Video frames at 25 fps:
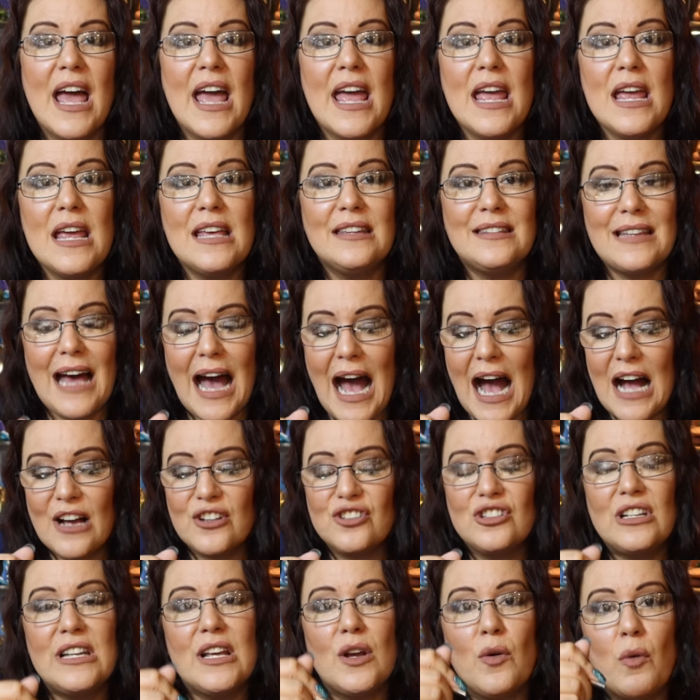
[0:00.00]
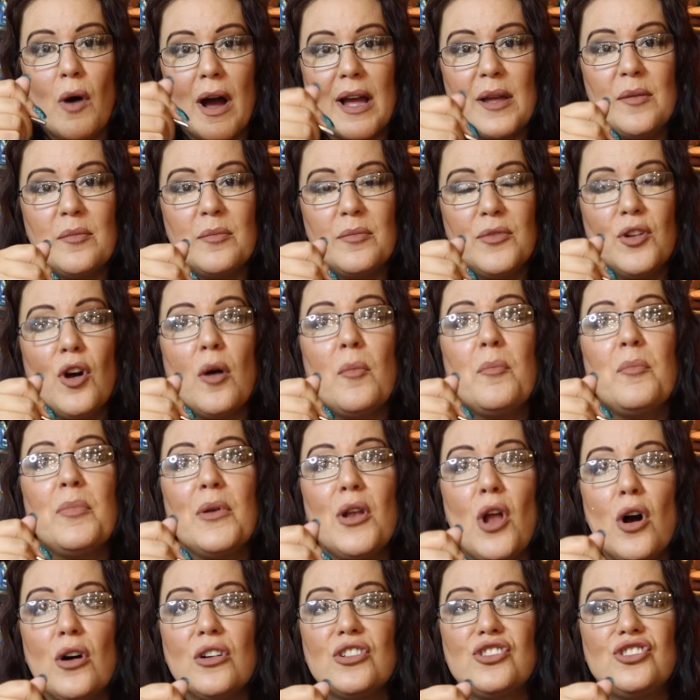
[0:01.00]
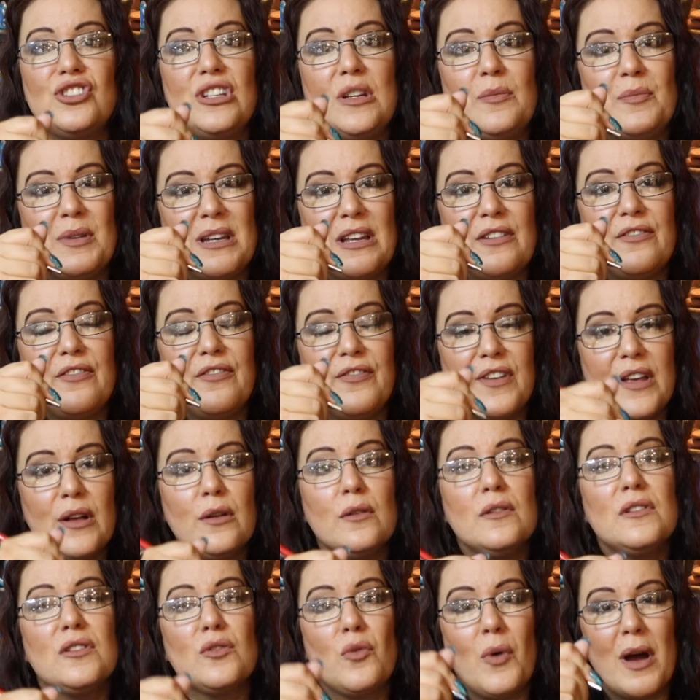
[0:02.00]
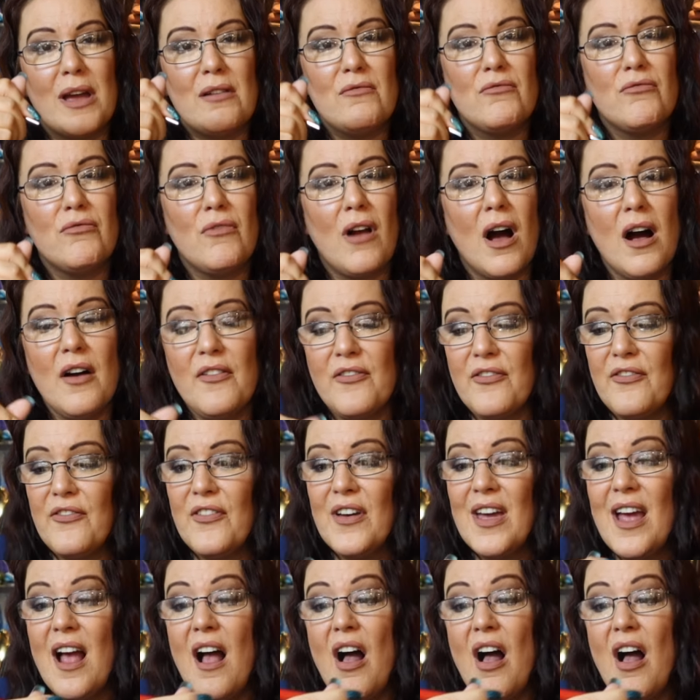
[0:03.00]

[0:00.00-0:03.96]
It's actually quite, not blotchy, but it feels quite rough.